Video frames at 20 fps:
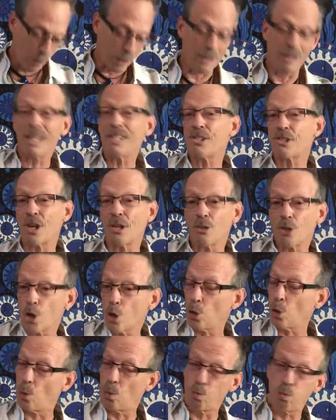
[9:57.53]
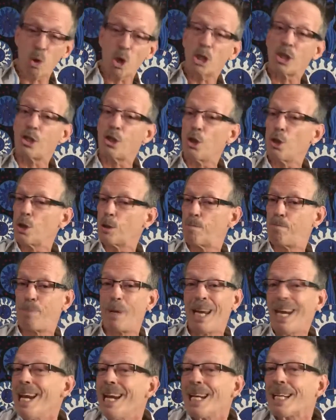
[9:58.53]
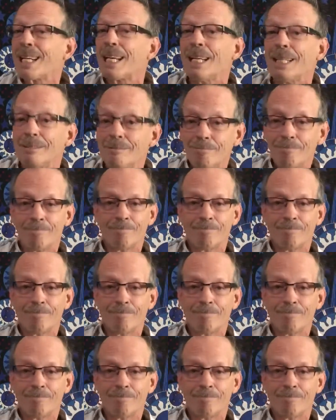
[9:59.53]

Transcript: Well, listen to the words you speak.